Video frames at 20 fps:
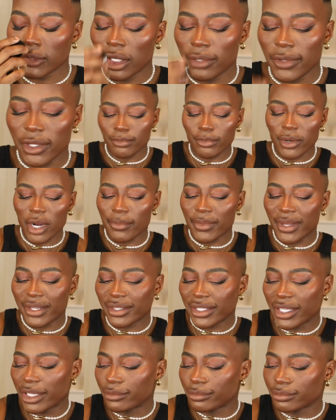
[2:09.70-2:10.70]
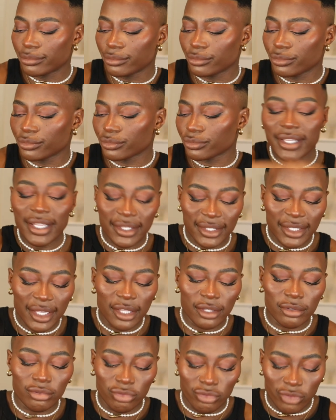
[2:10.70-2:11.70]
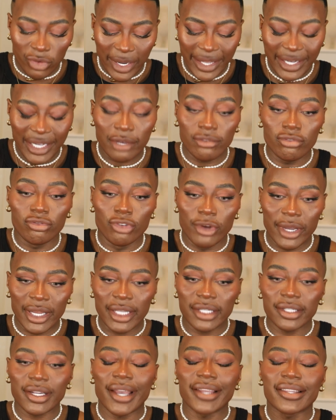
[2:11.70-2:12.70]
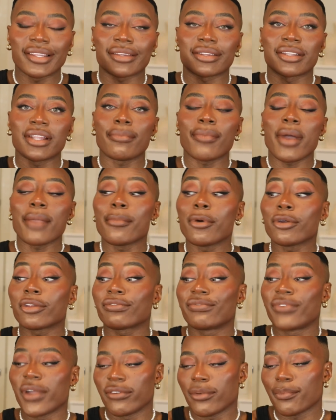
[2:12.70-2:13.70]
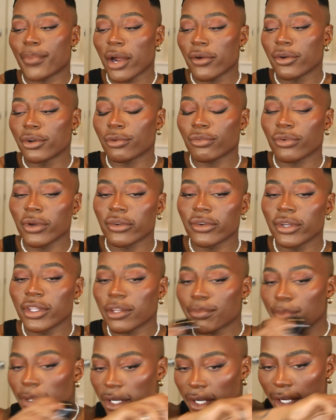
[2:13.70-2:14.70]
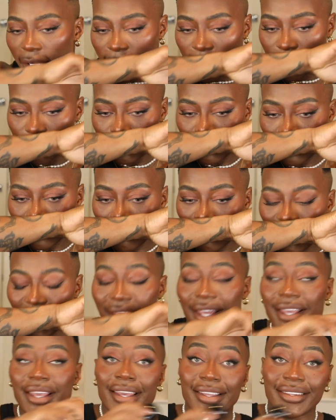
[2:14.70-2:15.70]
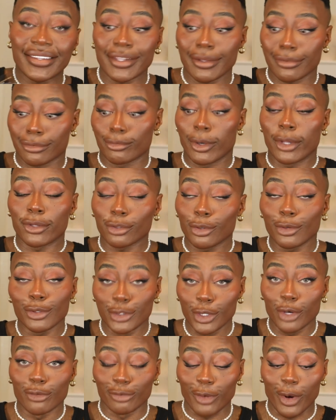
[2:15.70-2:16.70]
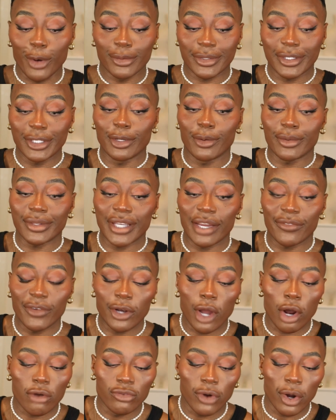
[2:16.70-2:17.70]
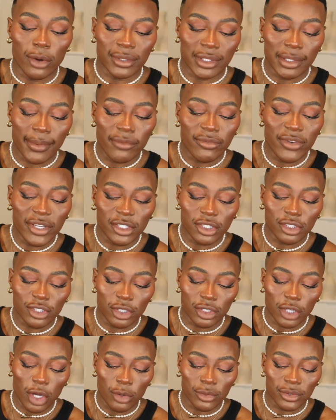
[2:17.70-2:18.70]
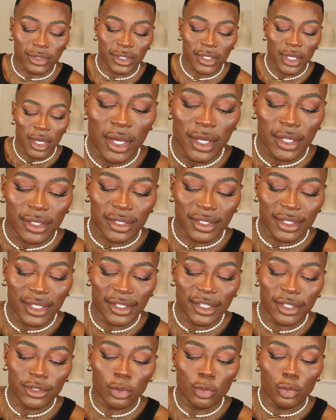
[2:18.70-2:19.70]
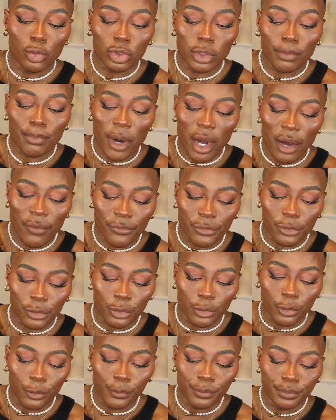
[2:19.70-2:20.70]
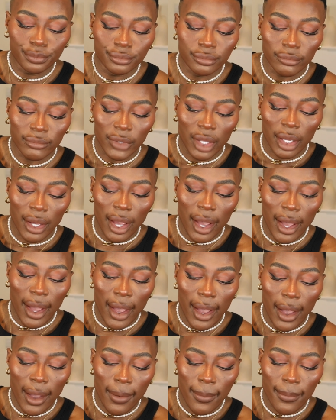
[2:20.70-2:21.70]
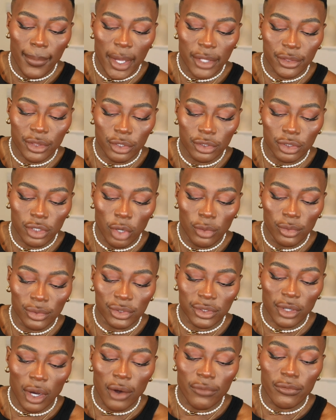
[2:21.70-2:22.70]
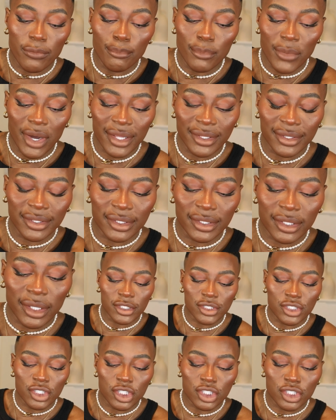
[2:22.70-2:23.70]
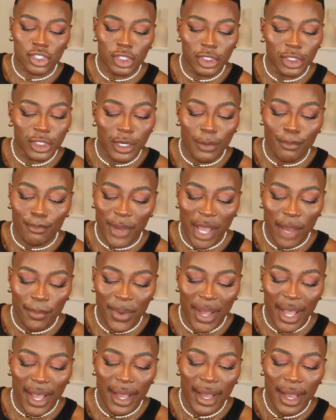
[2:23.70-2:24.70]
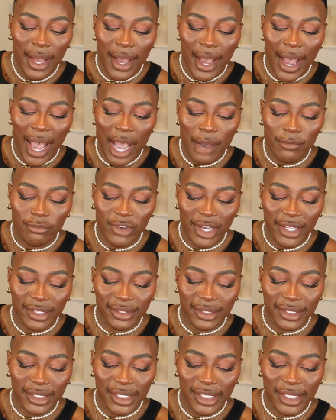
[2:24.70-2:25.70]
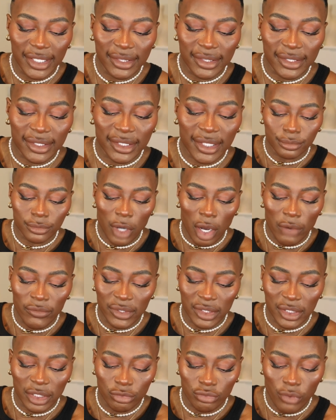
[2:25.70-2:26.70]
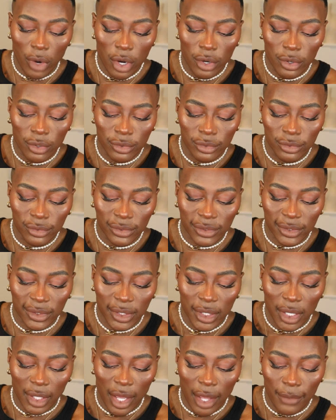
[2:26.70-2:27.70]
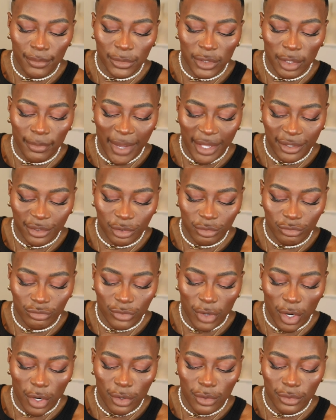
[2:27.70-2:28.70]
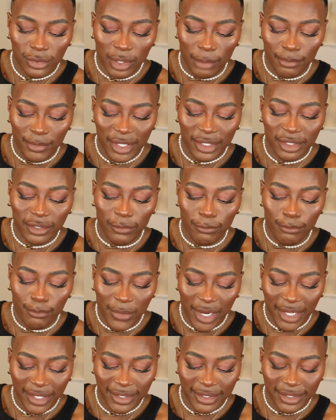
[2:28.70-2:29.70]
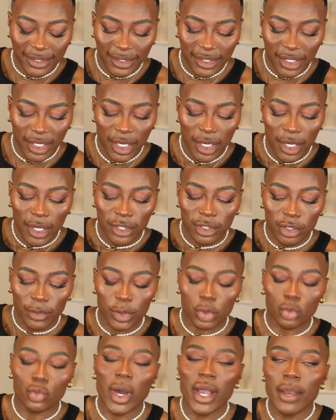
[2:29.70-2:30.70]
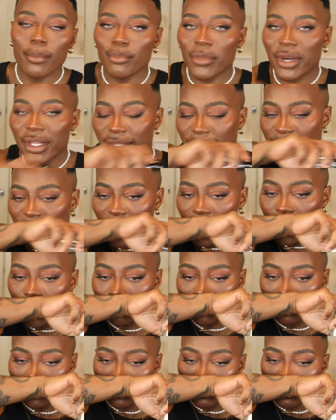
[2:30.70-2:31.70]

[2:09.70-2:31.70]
Let me spray it on my skin. This is really, really nice. It's not my most favorite BYREDO fragrance because it's what's called Young Rose. You know, it's gonna have a lot of rose. Let me read you the notes. So this is an eau de perfume. The notes of musk, cerulean pepper, ambrette seeds, obviously rose. Damascus rose, a mist of musk. So it's quite musky.